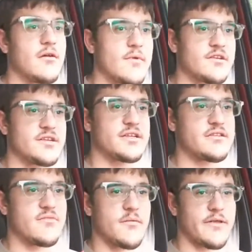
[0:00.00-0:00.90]
I mean,
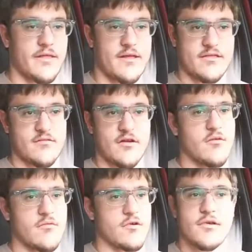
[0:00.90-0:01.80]
that's
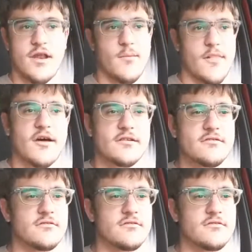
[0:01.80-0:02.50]
her word, not mine.